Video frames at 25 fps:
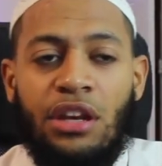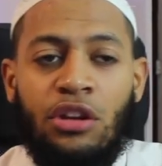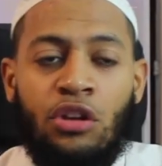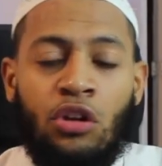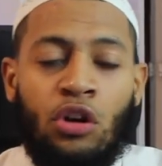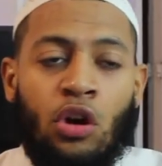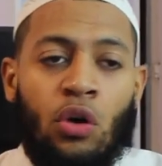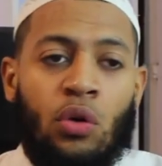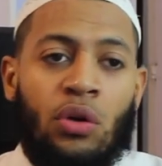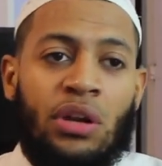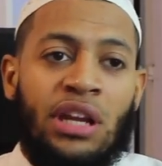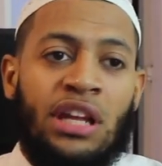
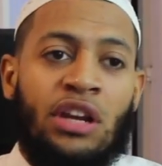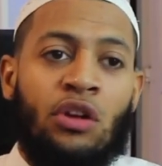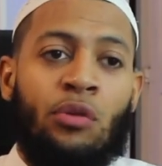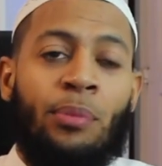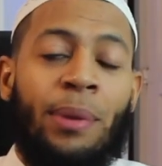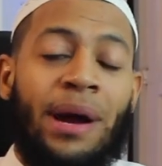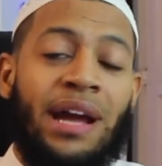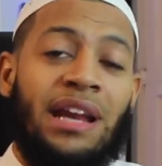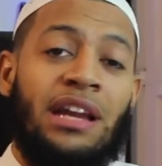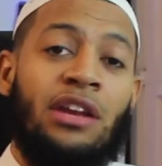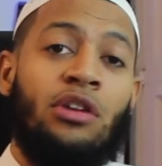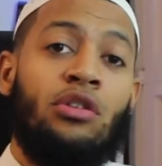little
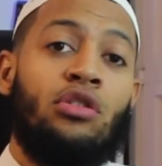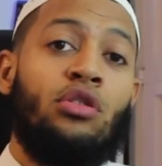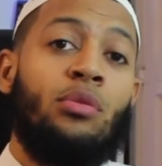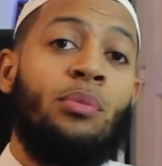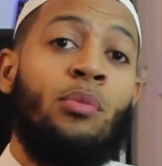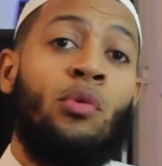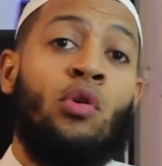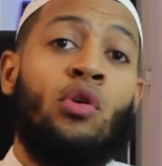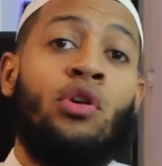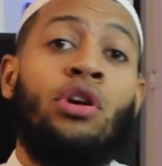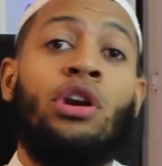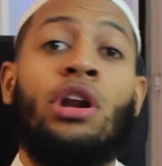by little, the
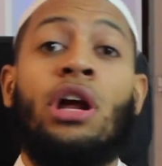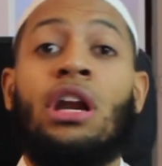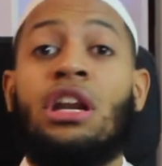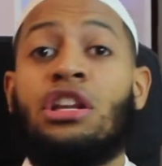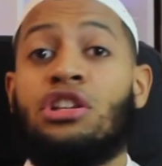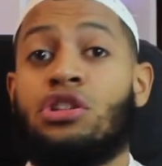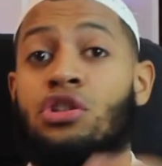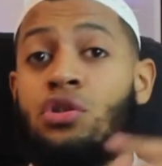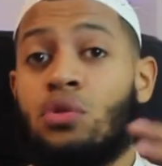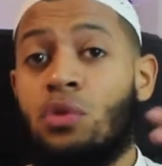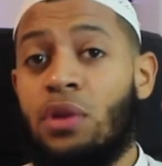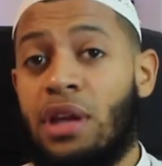more
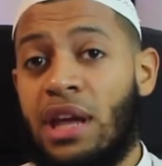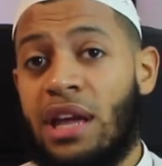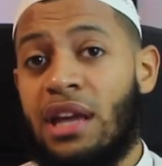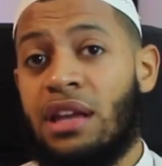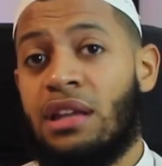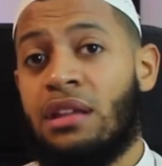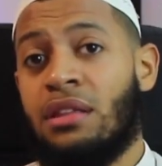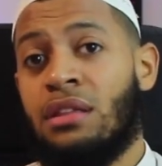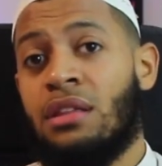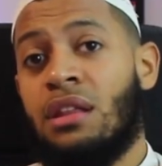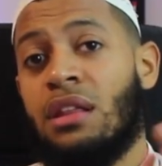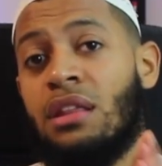knowledge you
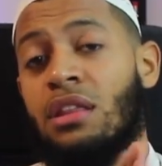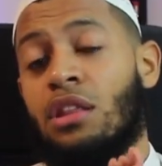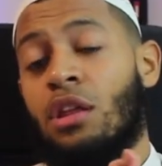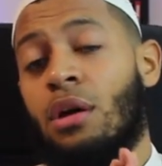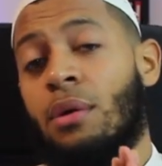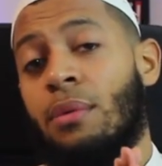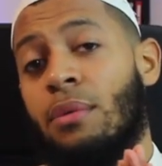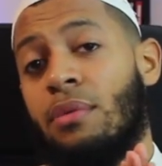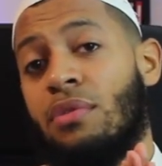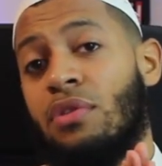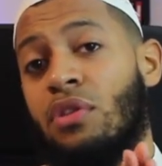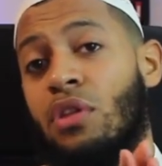gain,
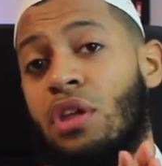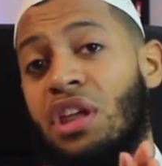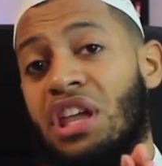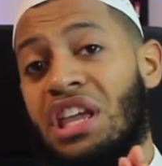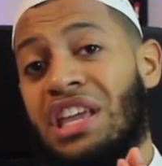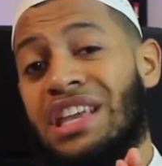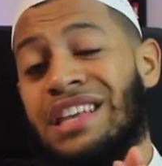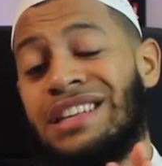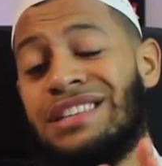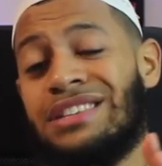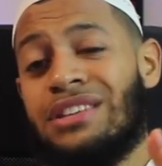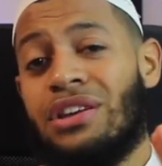the
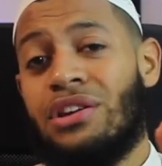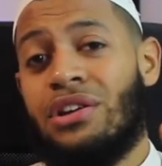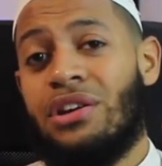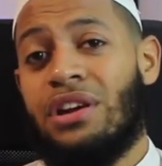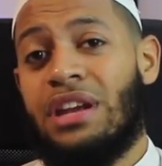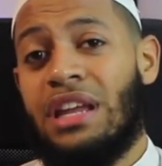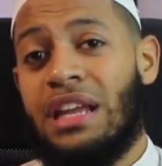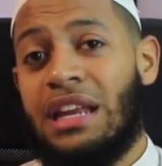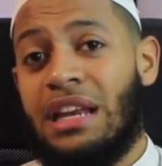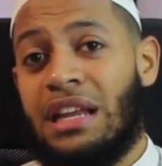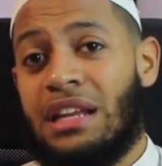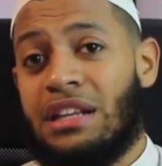easier
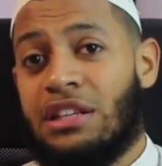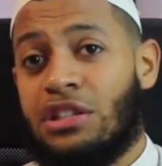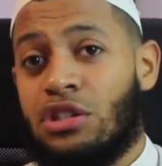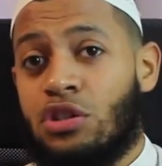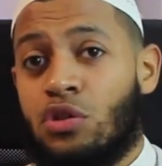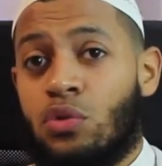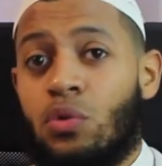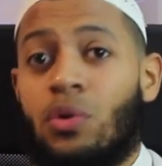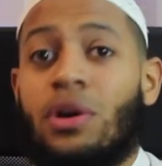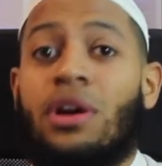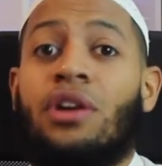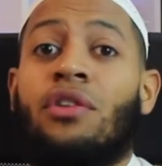it is
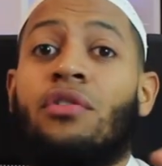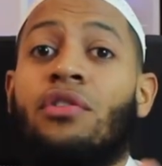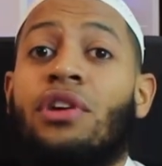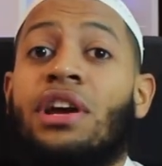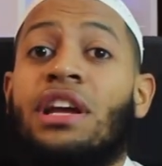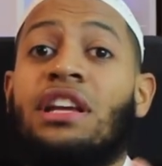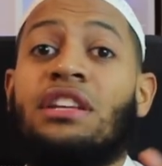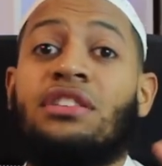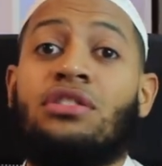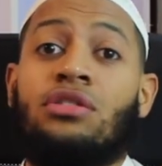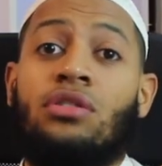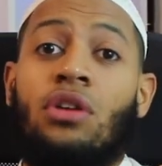to
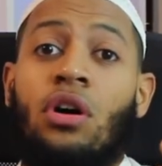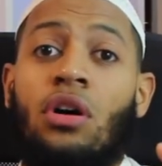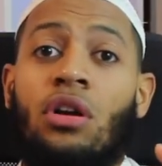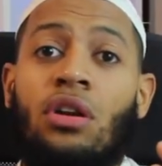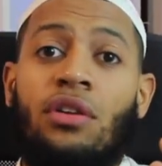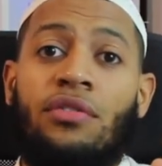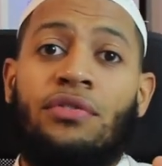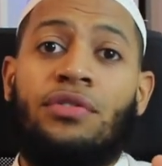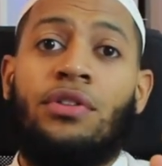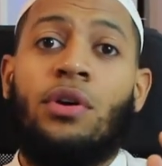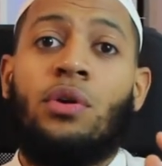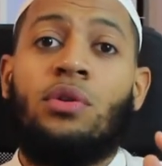erase
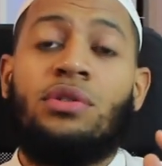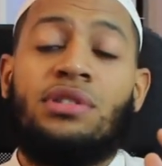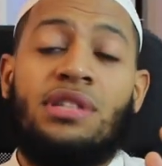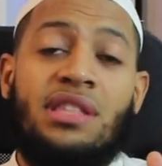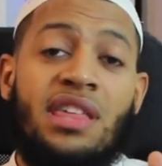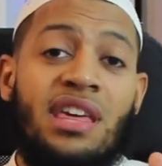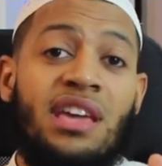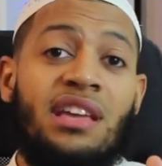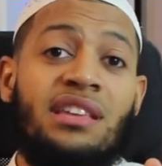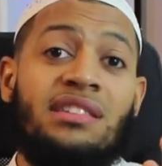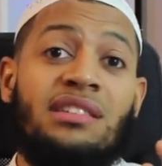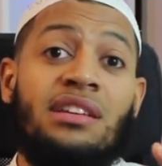all of those
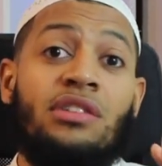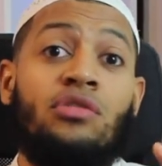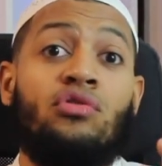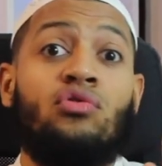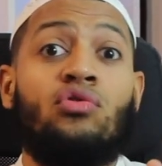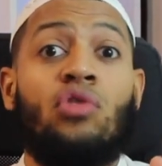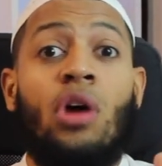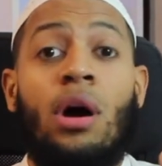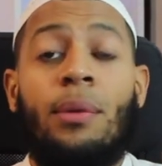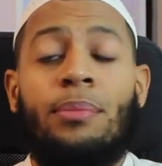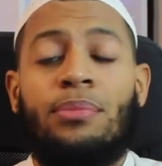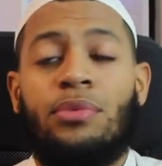things and
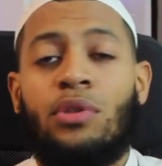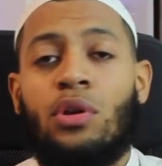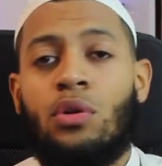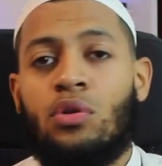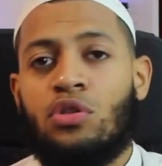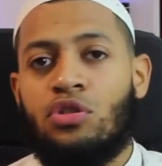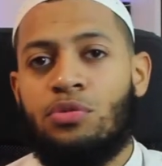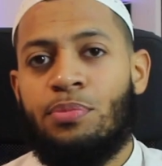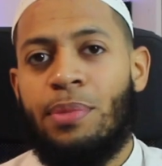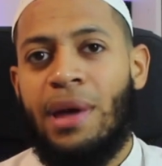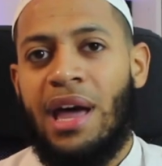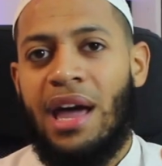drop
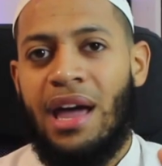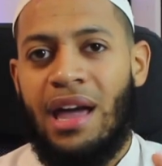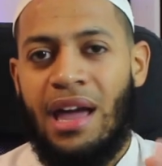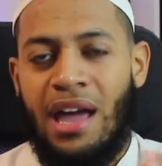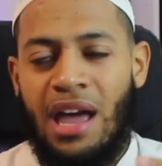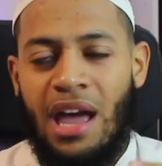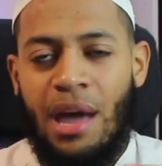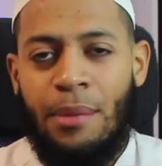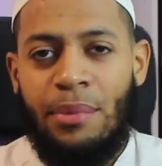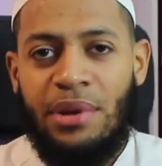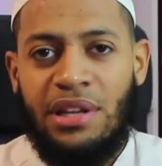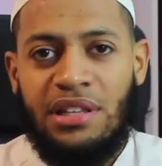those bad
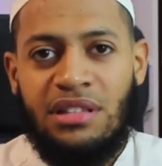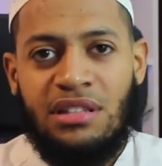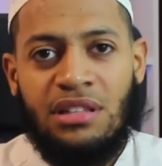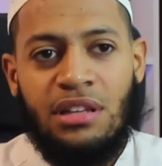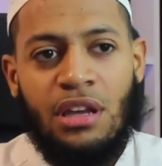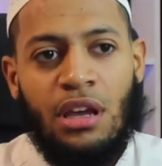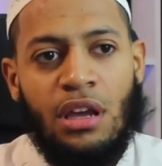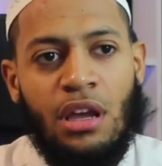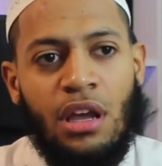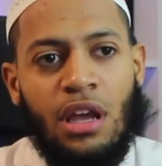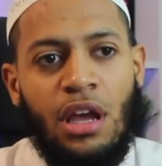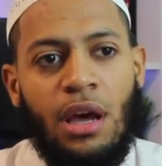habits.
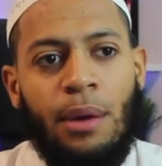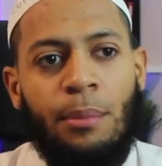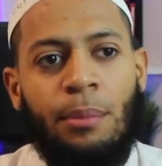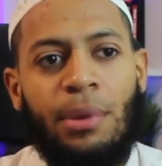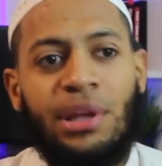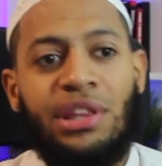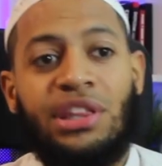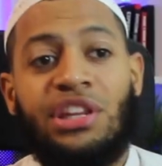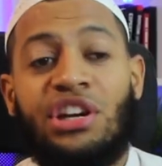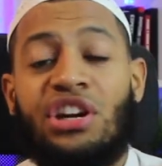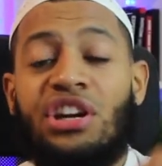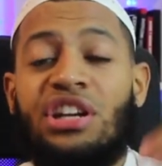
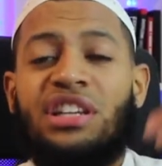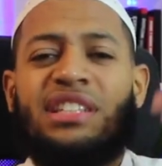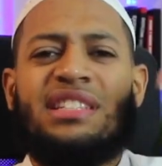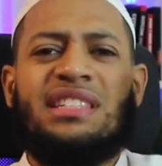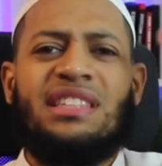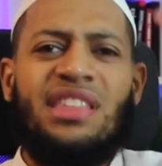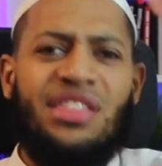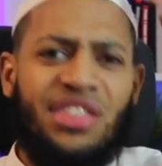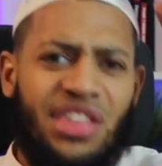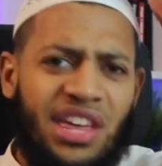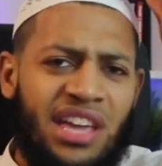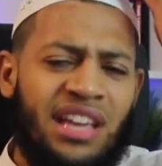But there
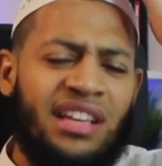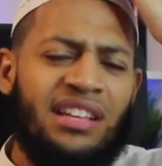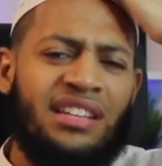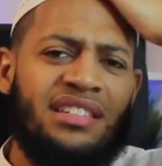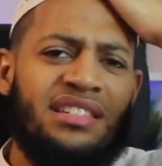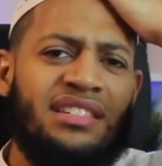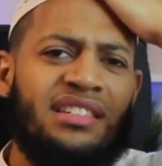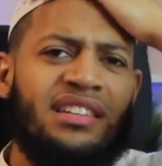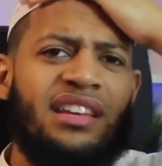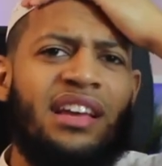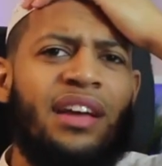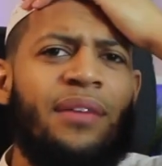is
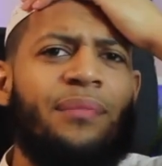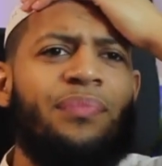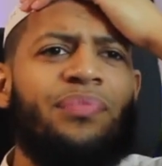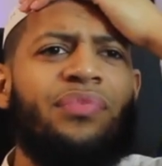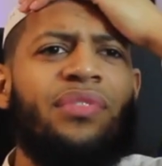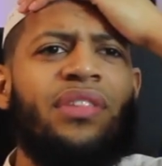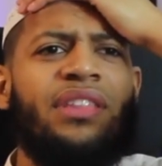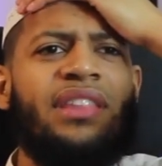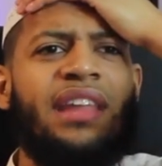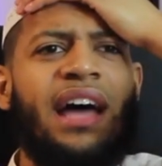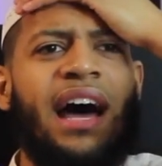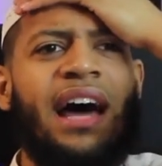things
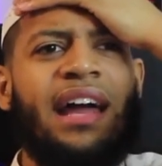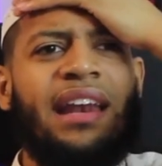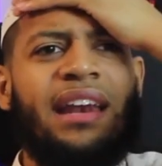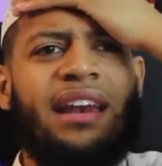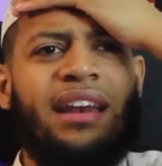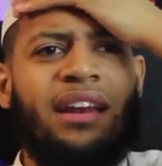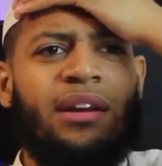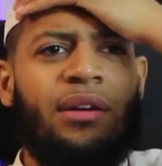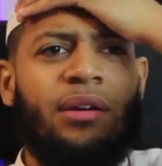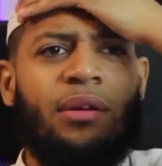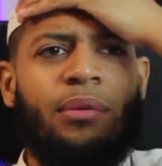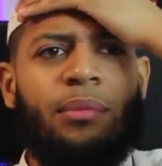
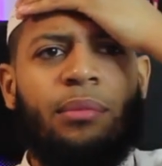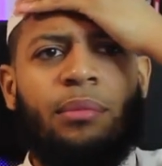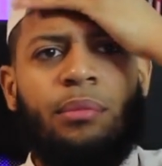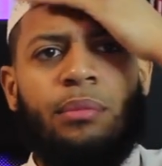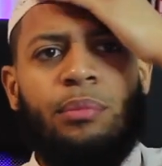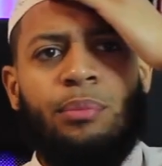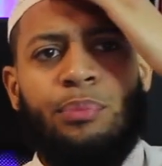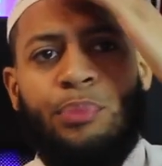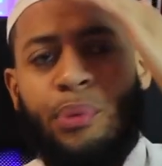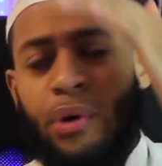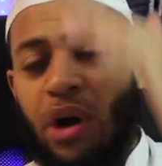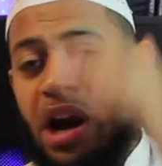that
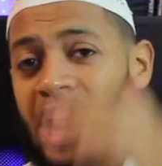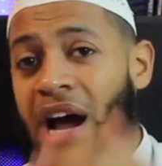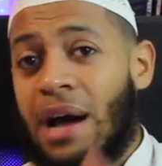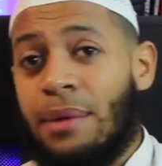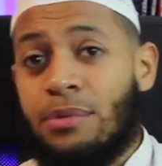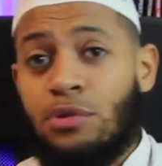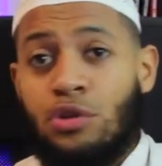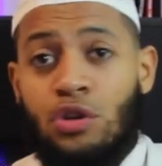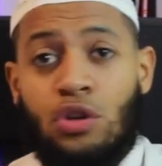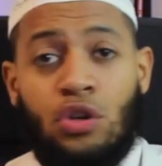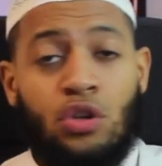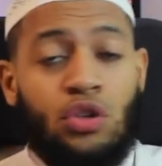
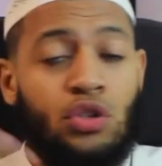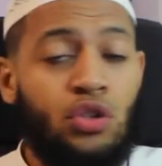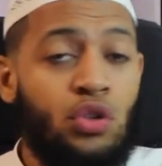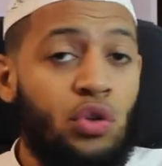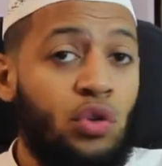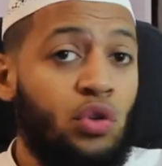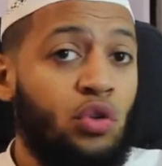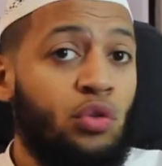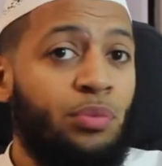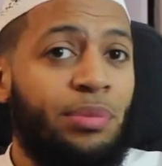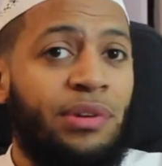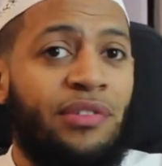perhaps you used to do